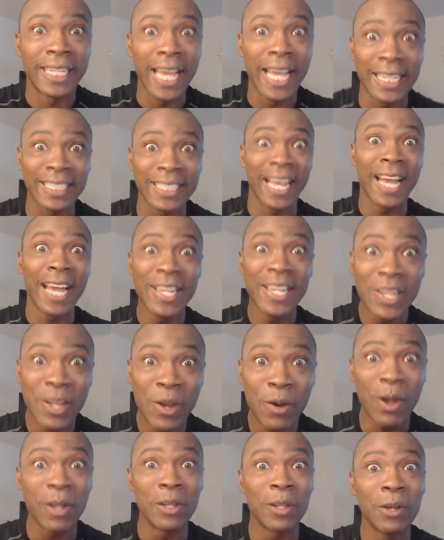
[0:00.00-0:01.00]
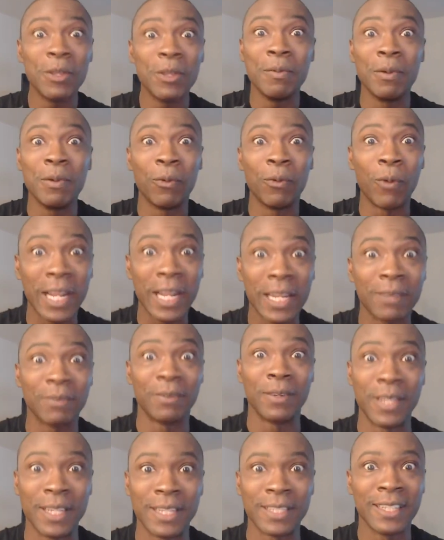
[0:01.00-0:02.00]
Yes, I know you've been waiting
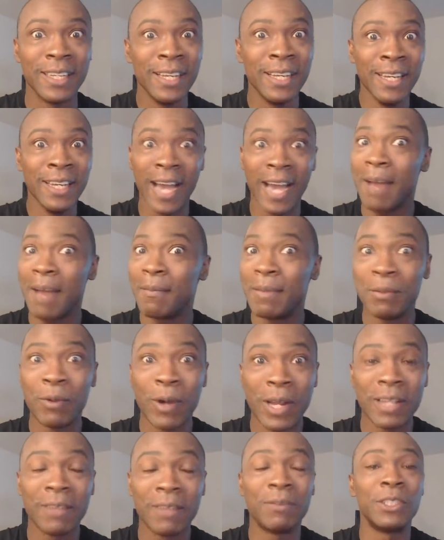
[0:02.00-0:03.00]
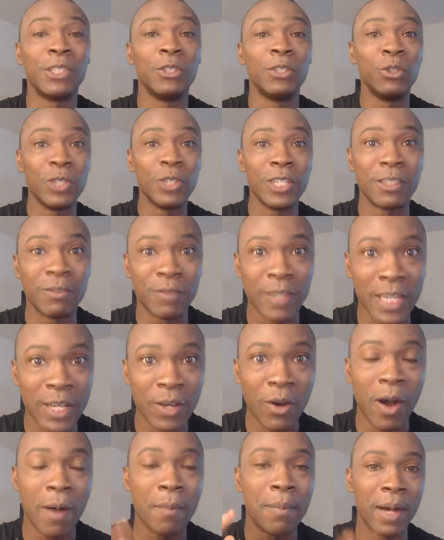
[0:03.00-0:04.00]
for this. I've been waiting to do this
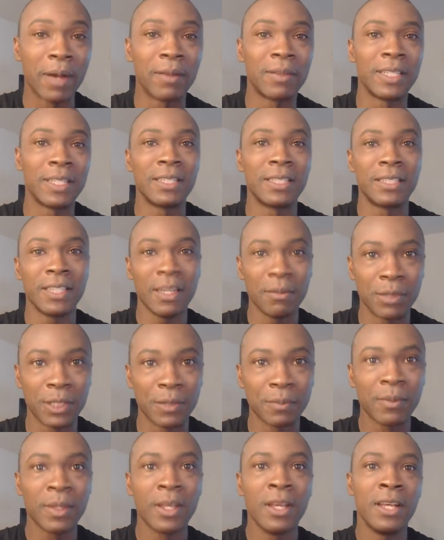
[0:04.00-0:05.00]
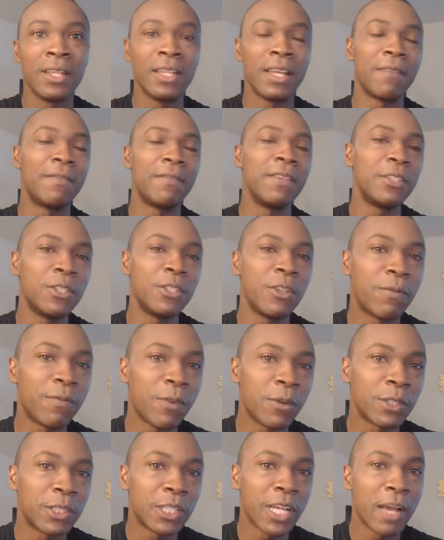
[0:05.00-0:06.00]
video about this subject. Now, if this is your
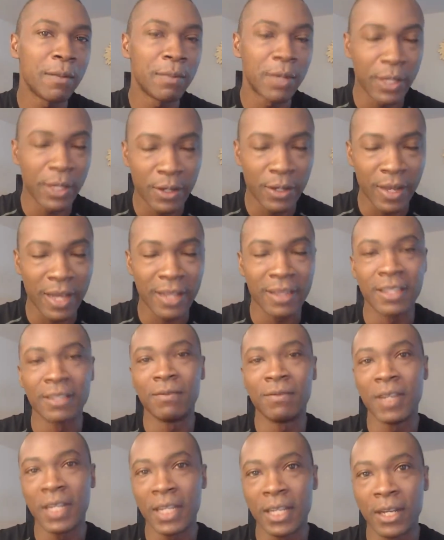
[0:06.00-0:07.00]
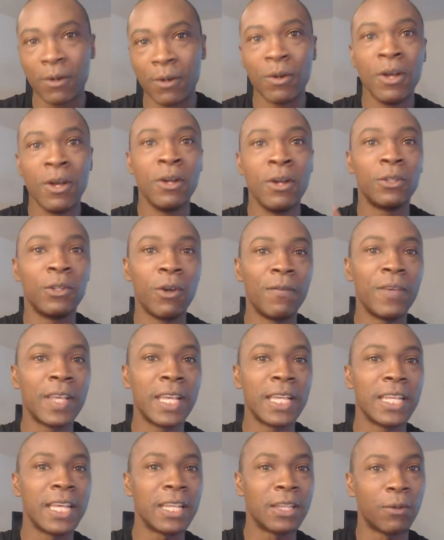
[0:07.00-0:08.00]
first time here at this video, don't
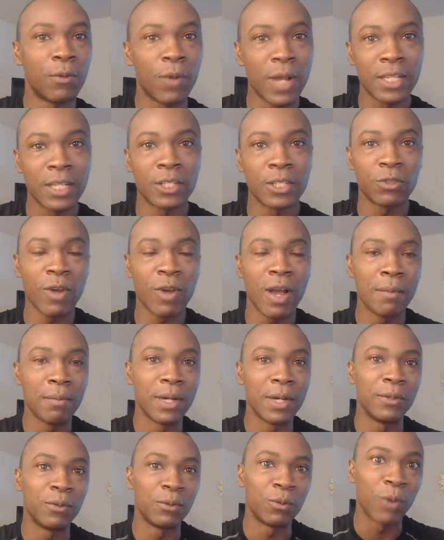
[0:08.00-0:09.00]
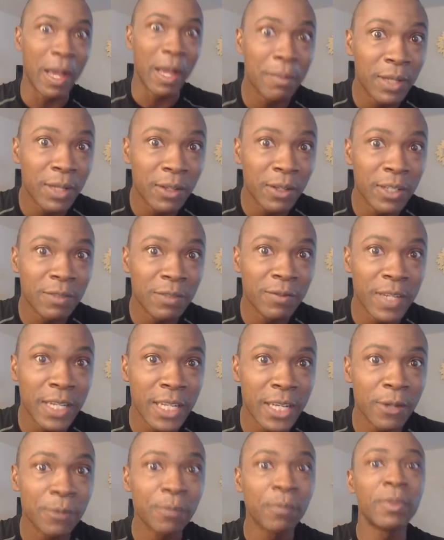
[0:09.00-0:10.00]
forget to hit the red subscribe button right below this
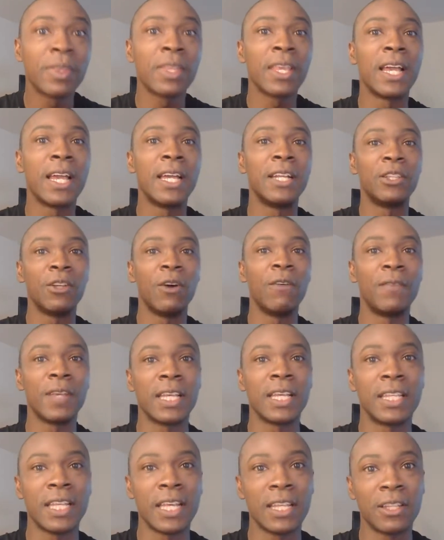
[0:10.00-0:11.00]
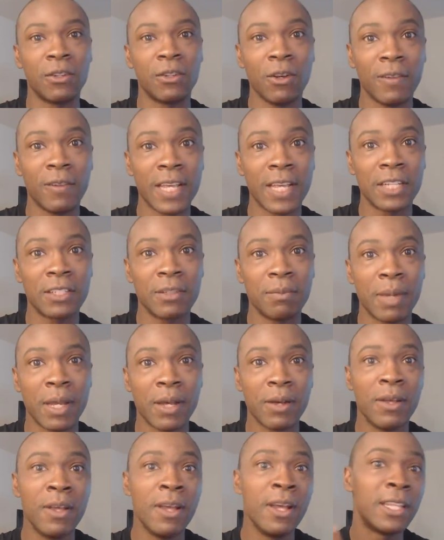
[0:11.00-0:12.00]
video. And don't forget to hit the notification
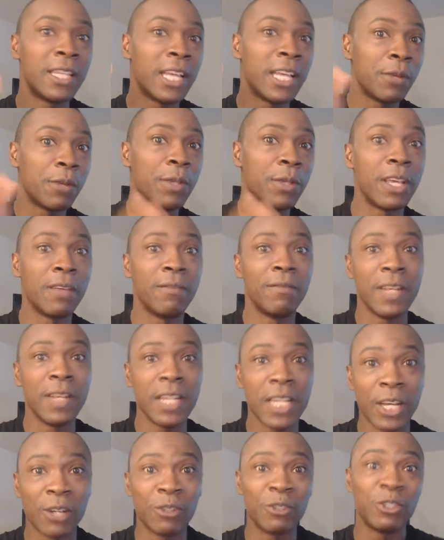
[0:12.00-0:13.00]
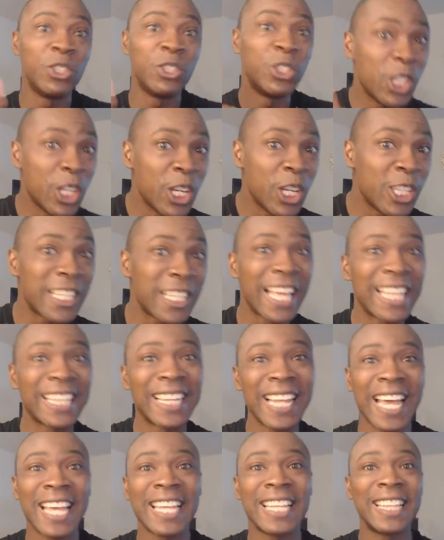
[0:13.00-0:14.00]
bell. That way you get videos just
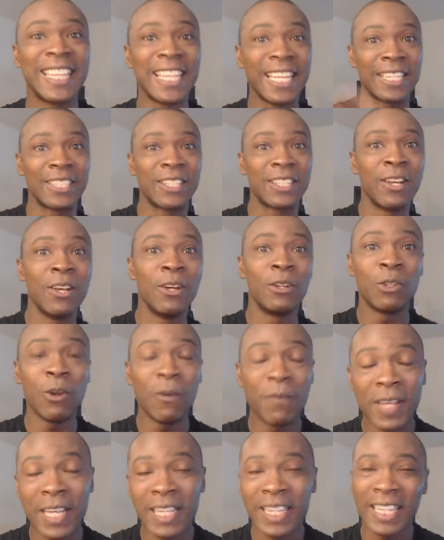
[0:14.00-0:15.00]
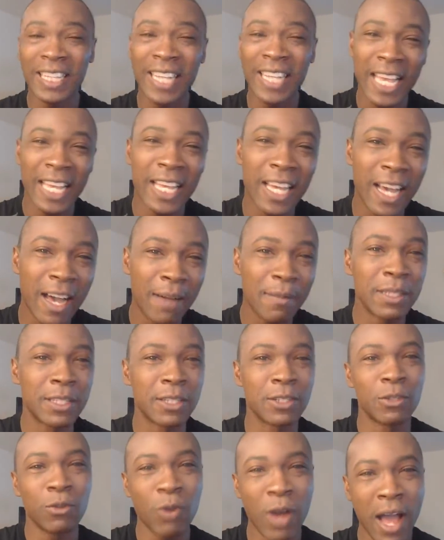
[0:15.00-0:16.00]
like this. Don't forget to like, comment,
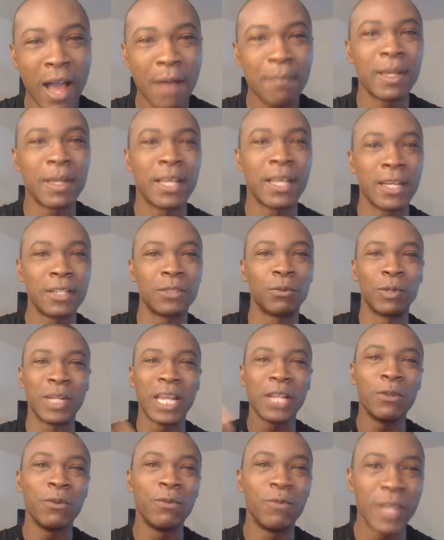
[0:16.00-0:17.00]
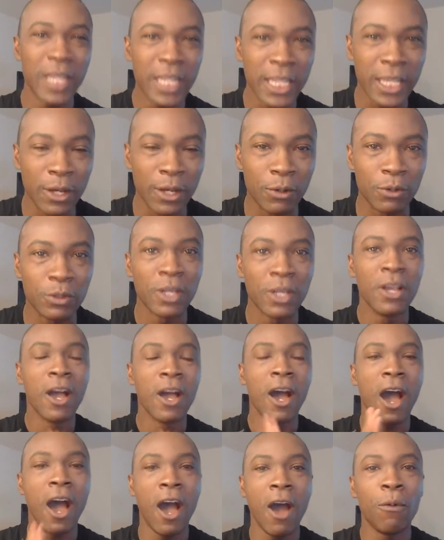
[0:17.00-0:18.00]
subscribe, because when I do videos,
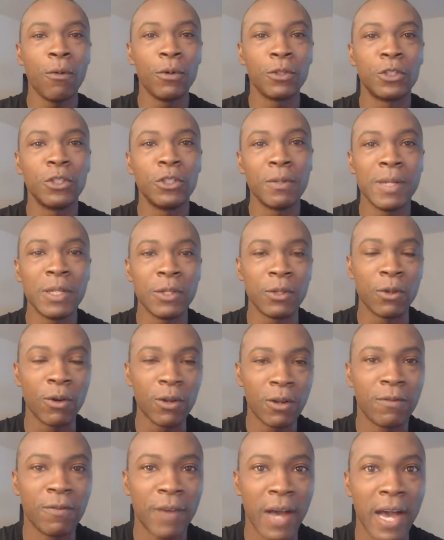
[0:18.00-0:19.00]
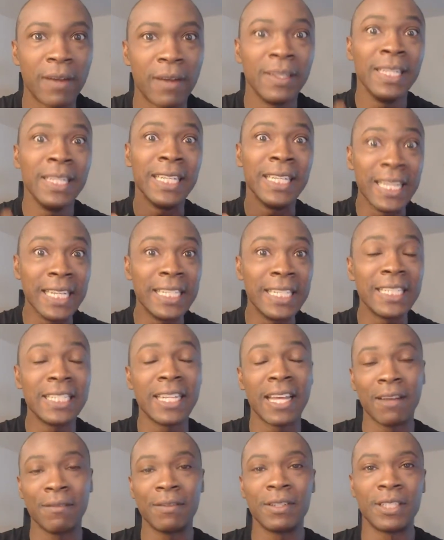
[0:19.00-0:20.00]
I want you to be notified each
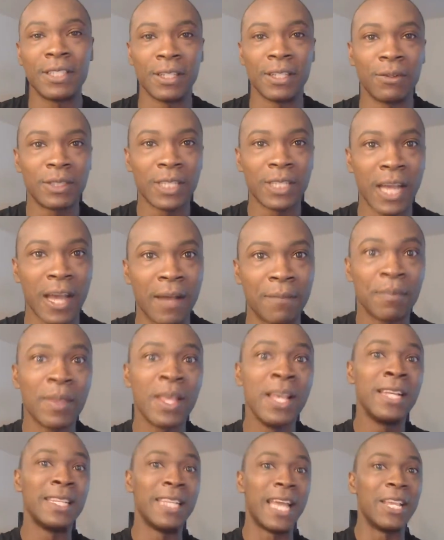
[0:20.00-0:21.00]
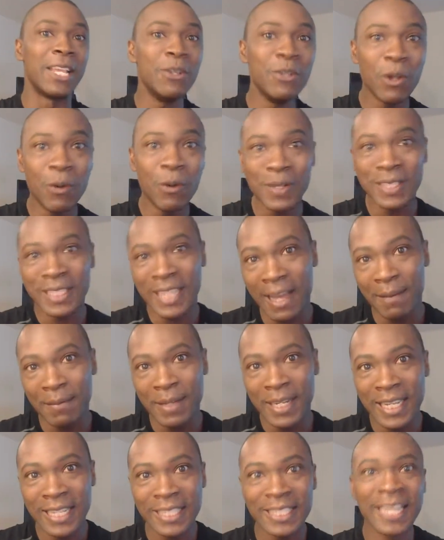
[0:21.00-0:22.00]
and every single time. Now you know what
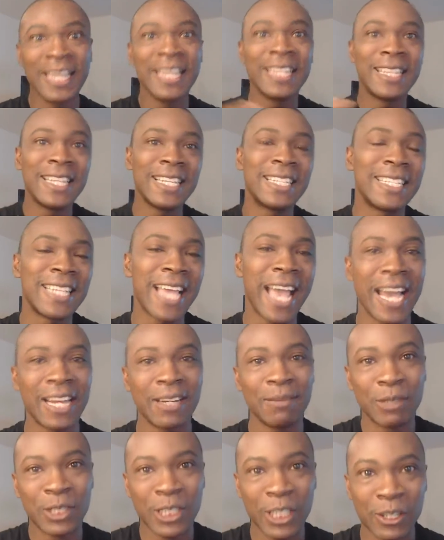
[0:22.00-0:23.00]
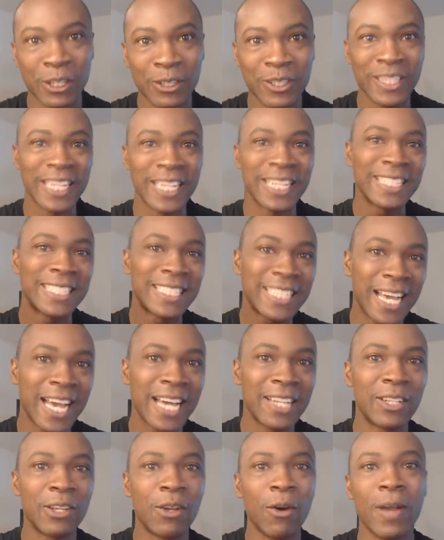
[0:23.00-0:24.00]
time it is. This is Adam Shelton, and it's
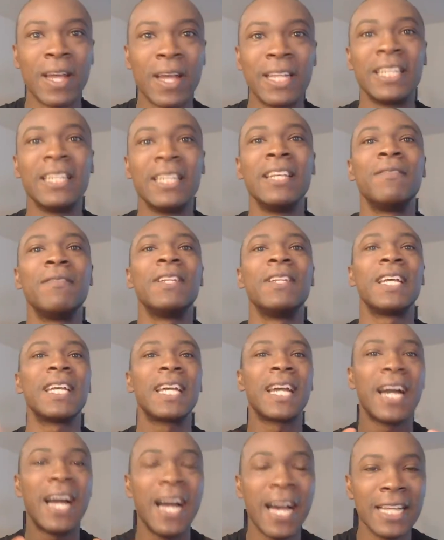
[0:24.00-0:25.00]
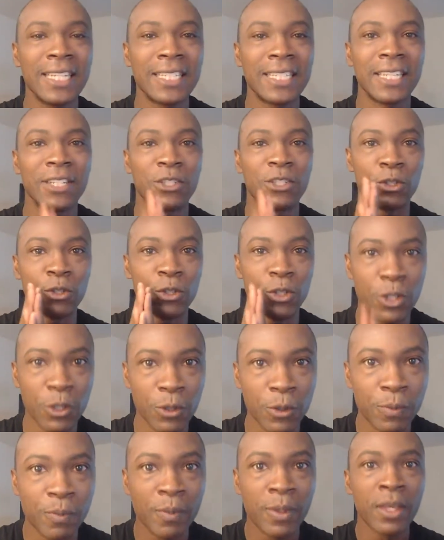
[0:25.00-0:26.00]
time to go ahead and deliver the content to
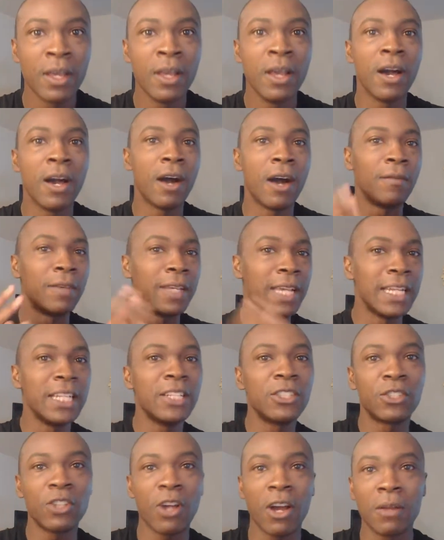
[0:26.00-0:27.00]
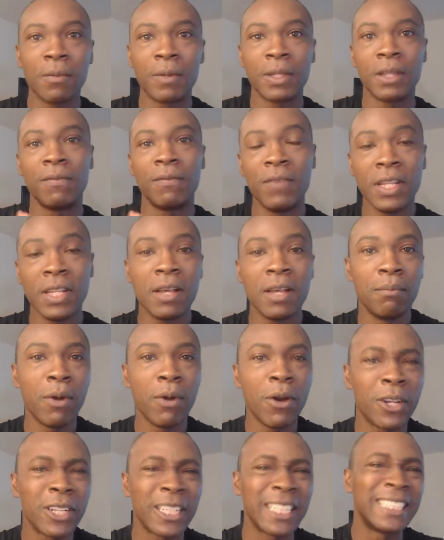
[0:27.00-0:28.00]
you of getting started with affiliate
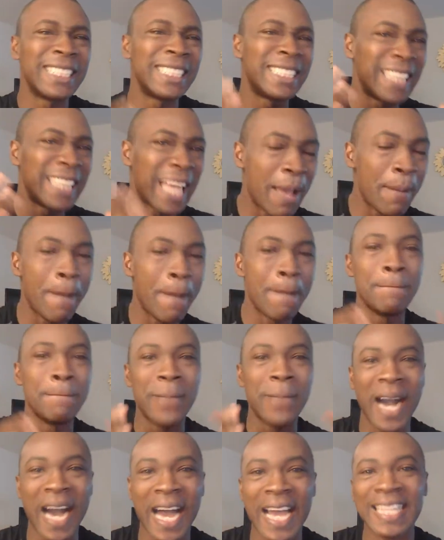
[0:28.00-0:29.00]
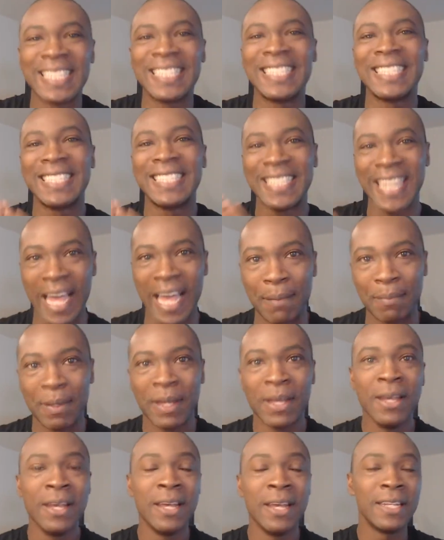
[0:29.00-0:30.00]
marketing step by step.
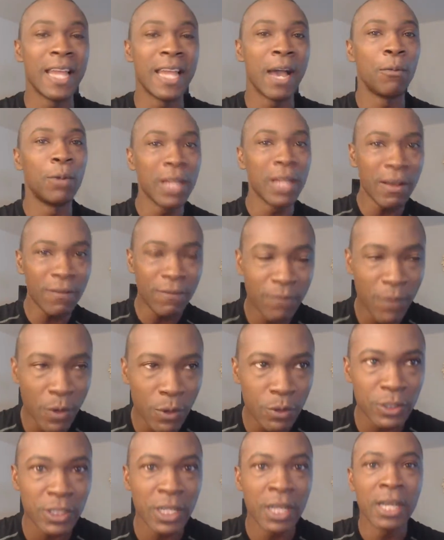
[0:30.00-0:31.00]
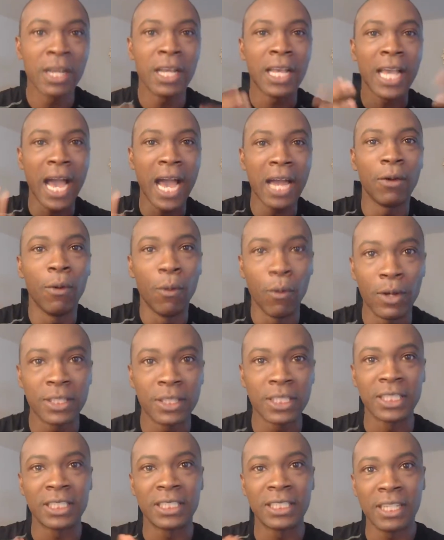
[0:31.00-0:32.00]
Now, when I first got
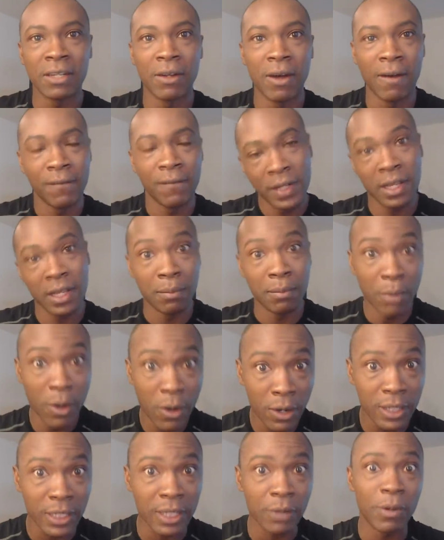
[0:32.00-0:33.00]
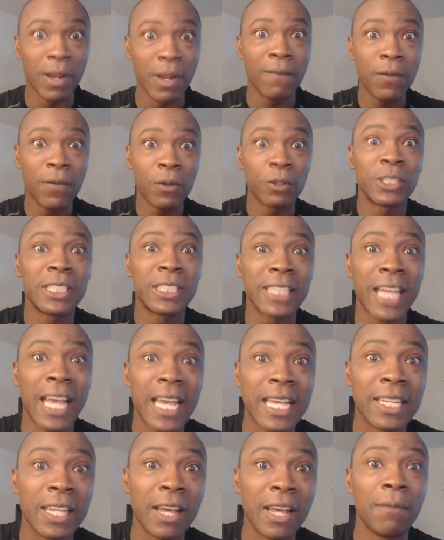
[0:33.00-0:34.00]
on to affiliate marketing, when I first
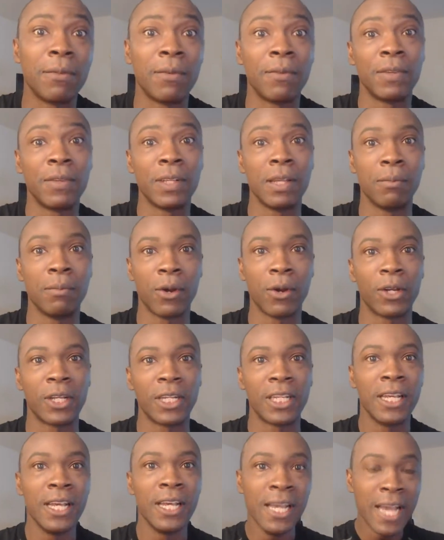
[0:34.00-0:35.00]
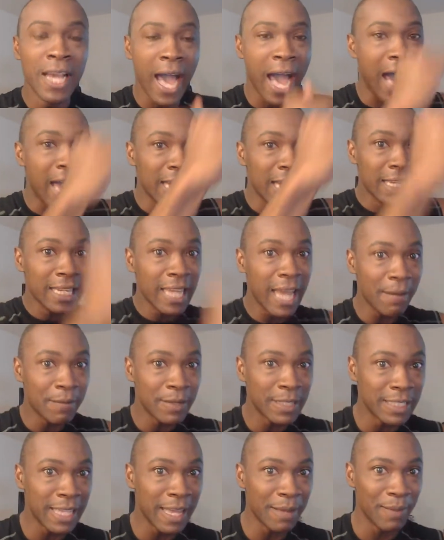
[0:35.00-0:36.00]
signed up for affiliate marketing, I didn't
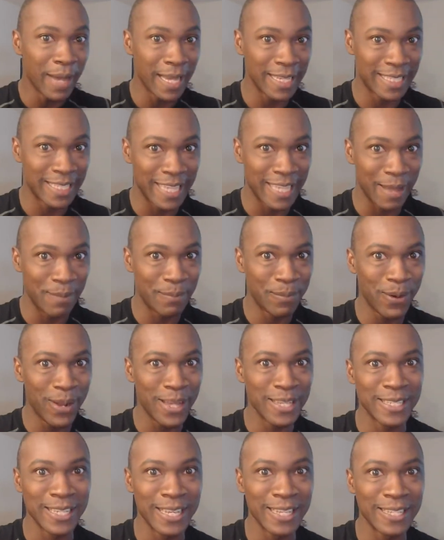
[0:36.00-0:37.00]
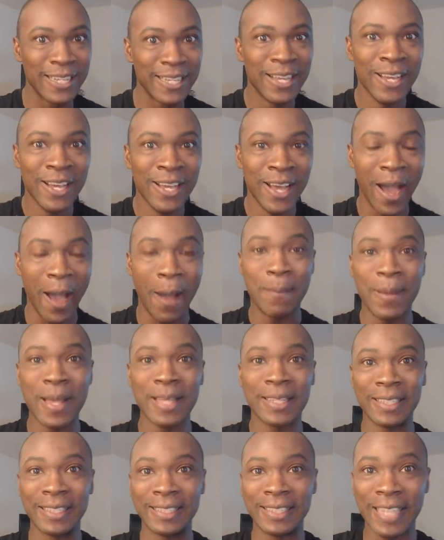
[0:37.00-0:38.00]
have a step-by-step process. I
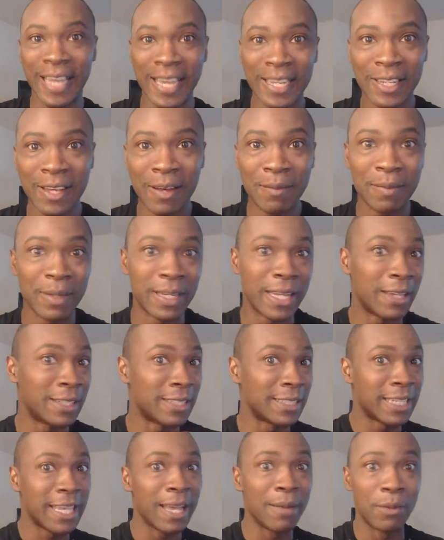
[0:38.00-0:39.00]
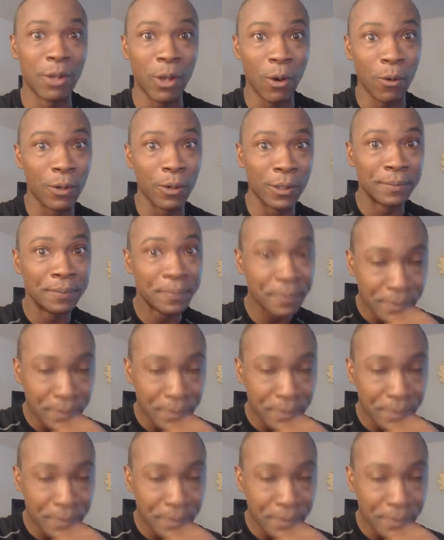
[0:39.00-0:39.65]
basically signed up and I just kept going.